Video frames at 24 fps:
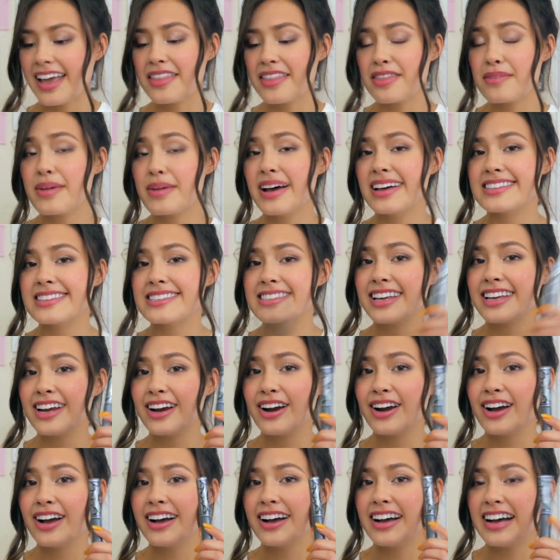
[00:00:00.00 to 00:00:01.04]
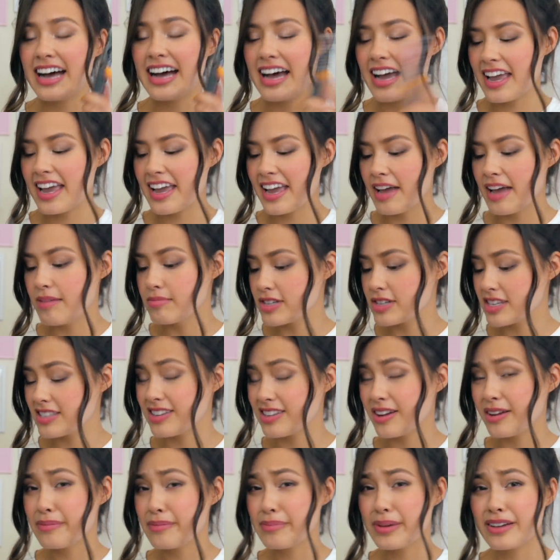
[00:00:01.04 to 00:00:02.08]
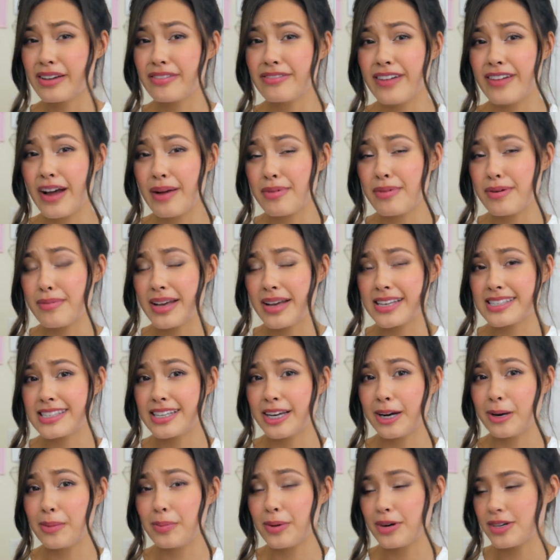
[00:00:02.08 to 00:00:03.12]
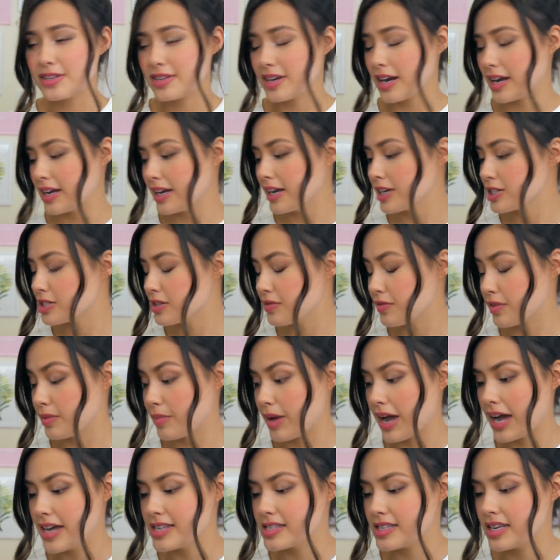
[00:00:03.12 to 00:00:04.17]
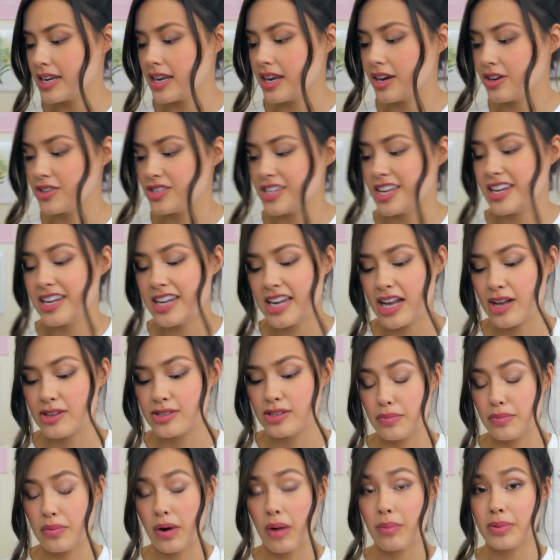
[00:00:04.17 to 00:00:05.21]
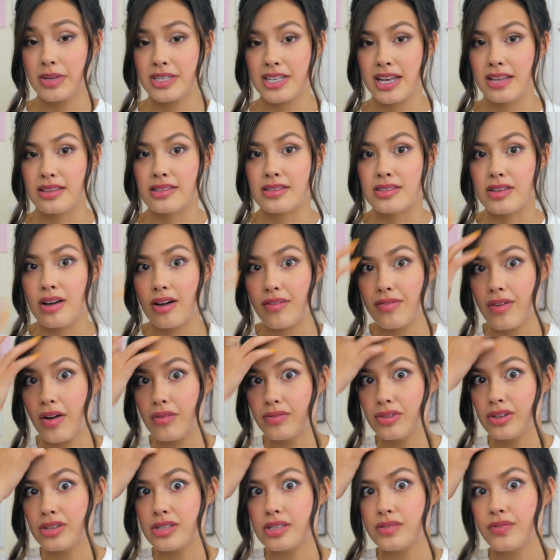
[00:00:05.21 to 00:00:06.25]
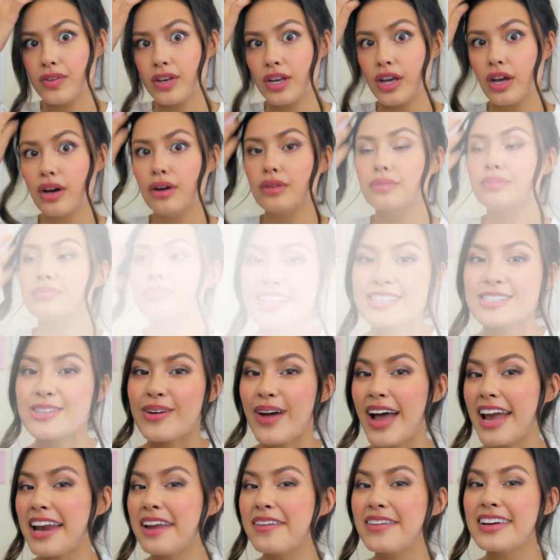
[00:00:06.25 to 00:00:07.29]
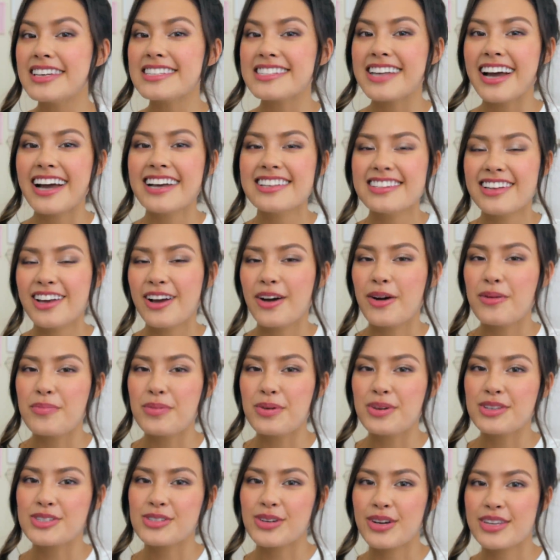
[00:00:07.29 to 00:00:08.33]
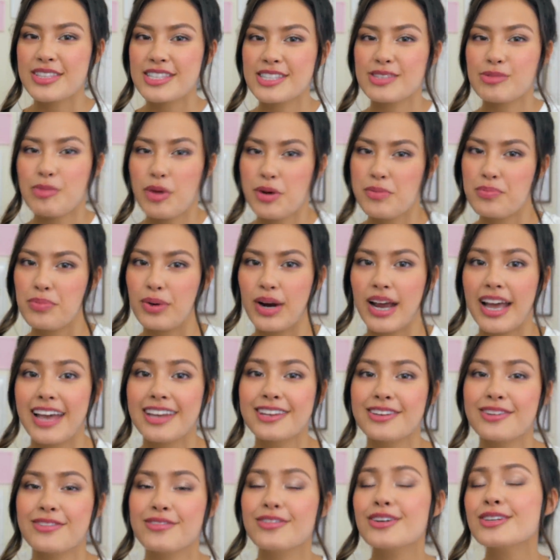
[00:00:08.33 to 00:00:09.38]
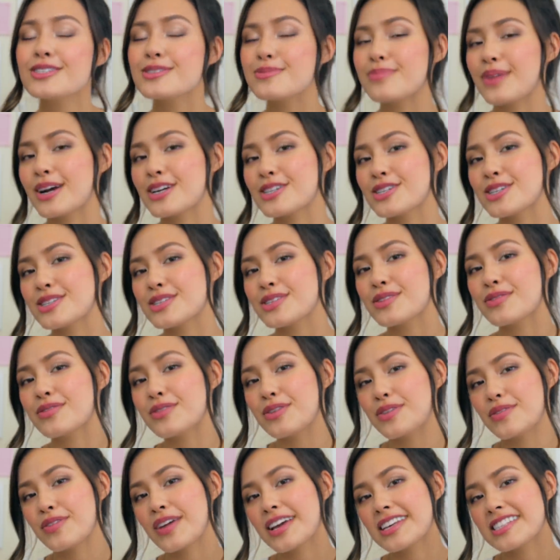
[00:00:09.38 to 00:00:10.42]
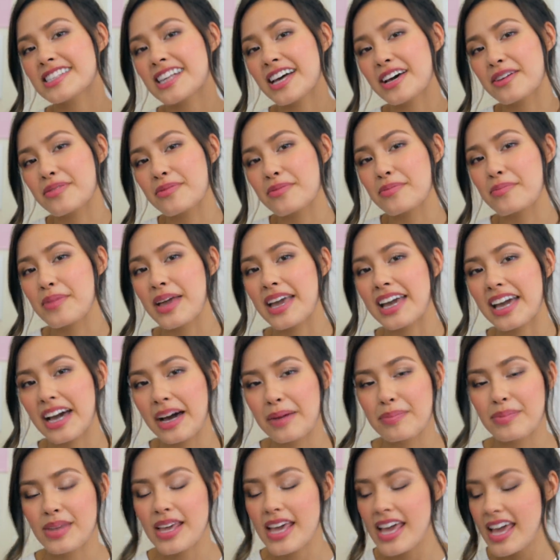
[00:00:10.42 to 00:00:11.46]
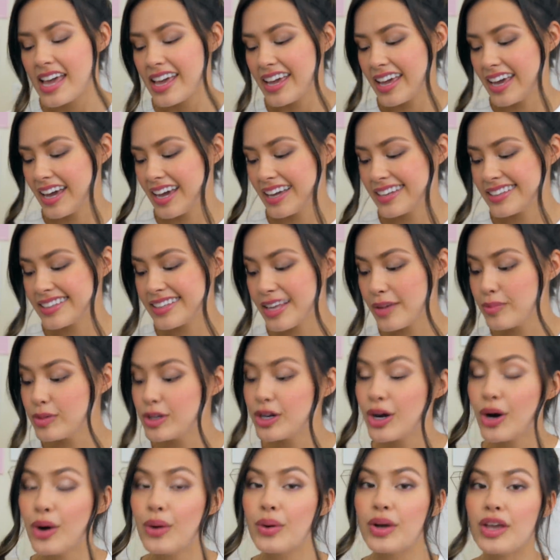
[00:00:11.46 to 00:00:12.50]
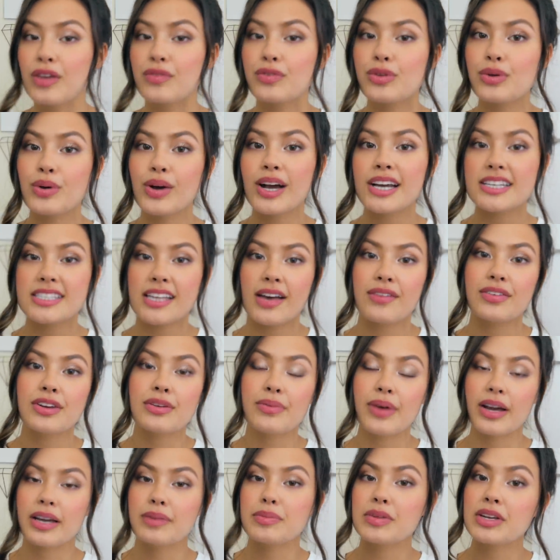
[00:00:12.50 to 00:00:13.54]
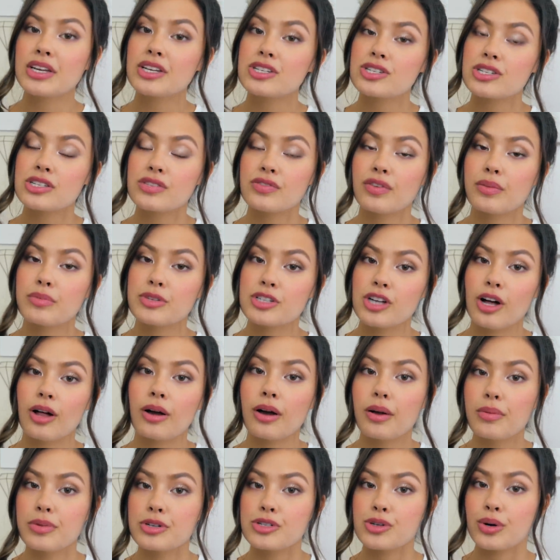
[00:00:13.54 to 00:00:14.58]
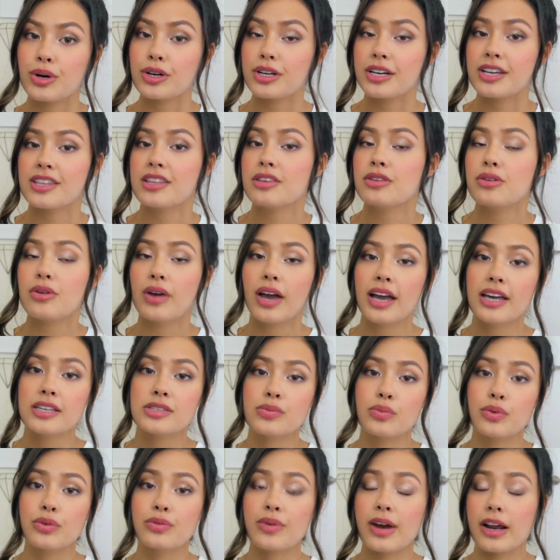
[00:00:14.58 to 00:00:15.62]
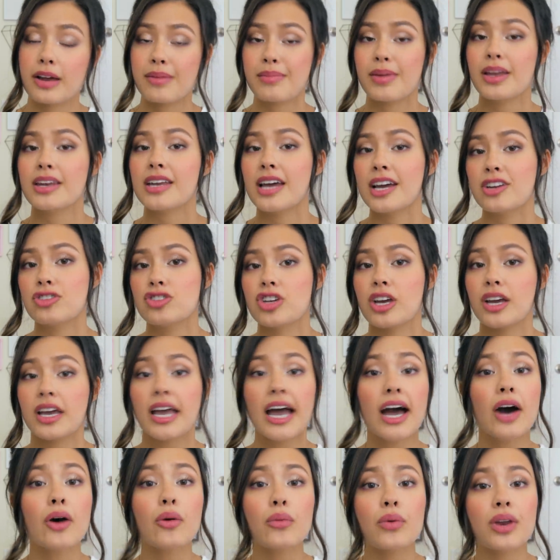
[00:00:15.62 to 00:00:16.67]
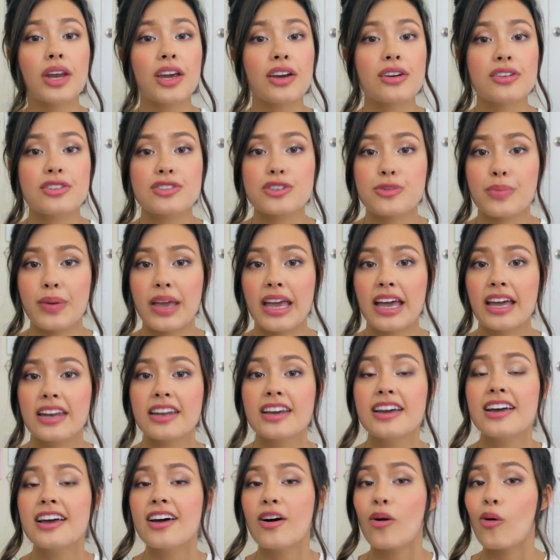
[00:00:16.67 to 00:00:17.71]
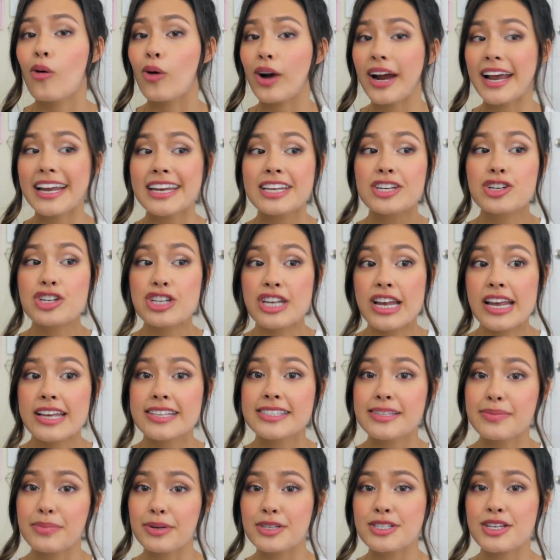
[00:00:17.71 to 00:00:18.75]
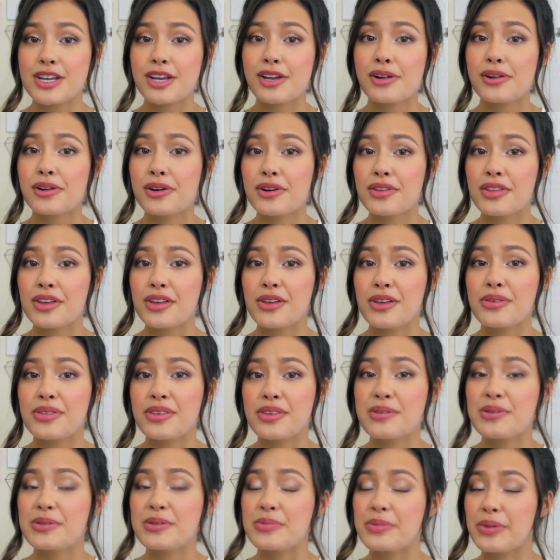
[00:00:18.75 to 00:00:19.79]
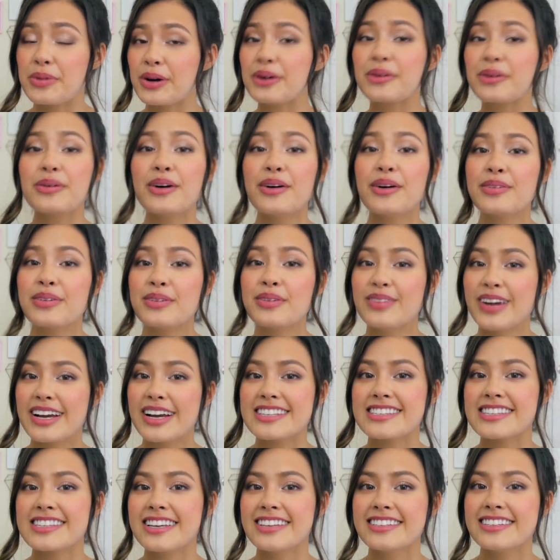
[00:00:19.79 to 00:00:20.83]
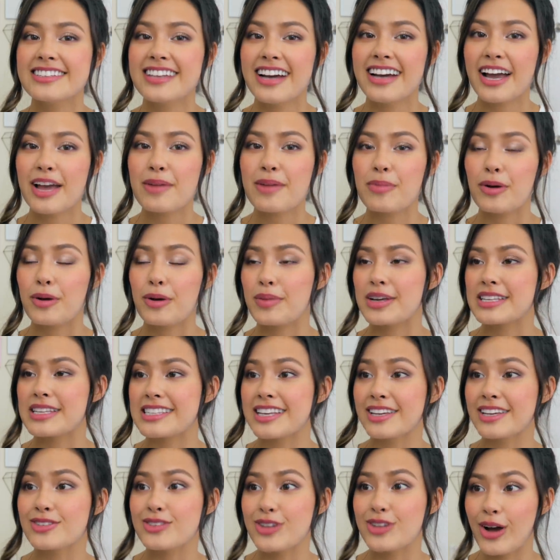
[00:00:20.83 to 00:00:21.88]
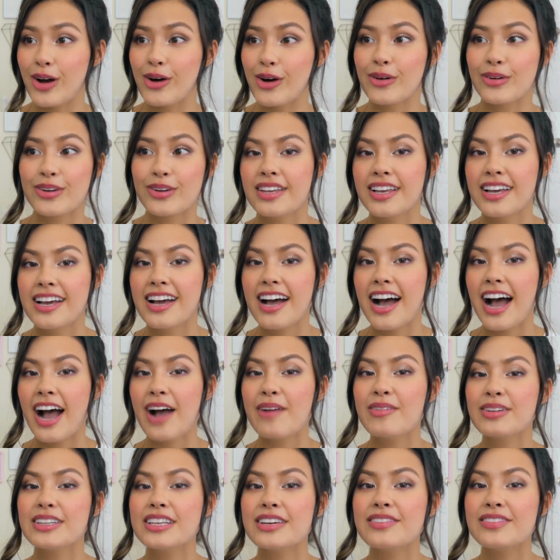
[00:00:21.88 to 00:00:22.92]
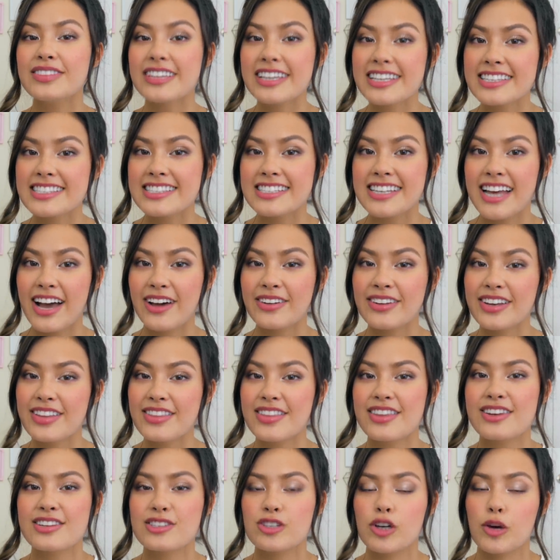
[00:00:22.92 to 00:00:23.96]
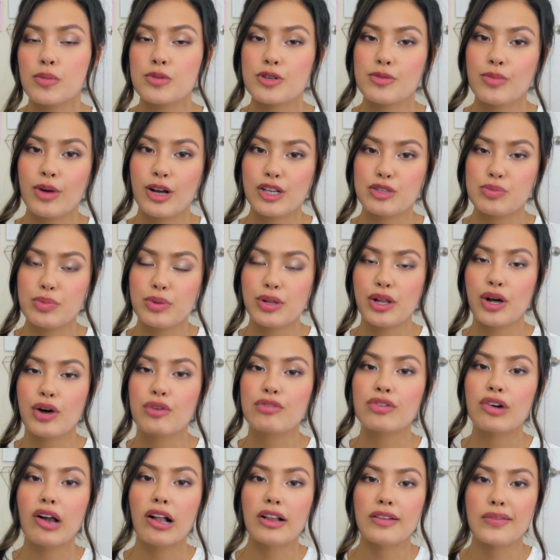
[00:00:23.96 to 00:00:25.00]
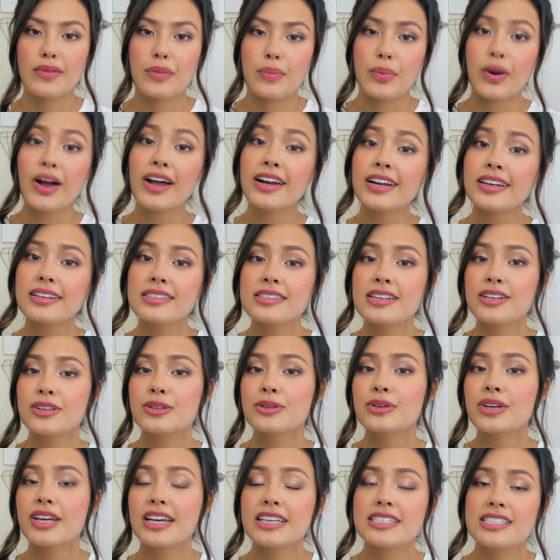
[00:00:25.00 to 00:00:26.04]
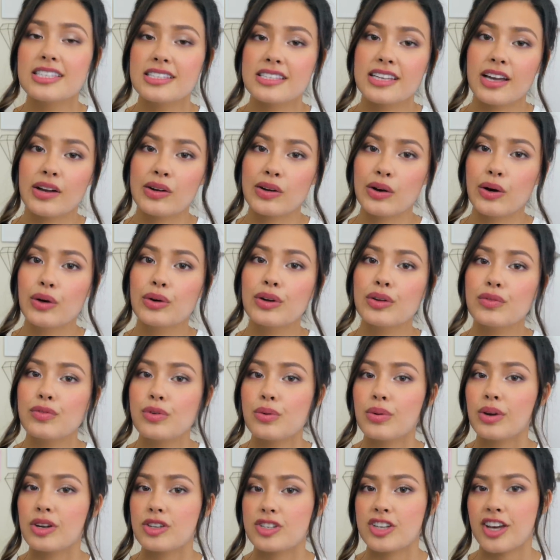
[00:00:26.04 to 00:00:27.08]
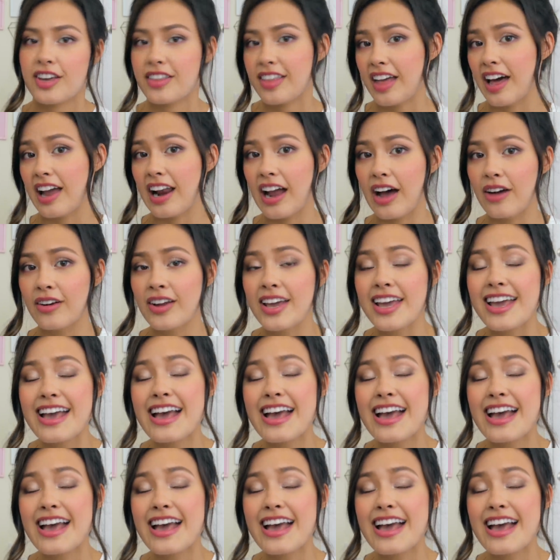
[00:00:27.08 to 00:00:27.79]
And the mascara, I am just not a big fiber mascara person. I can actually feel my eyes getting irritated now, probably take this off after this video. So anyways, guys, I hope you enjoyed this one brand first impressions full face of makeup. And let me know if you guys have any recommendations from Majolica Majorca that you guys would recommend I check out when I go to Japan, or any shades in particular that you think would work well for my skin type or my skin tone. I will leave links down in the description box below for all of the products, including a discount code if you want to check that out.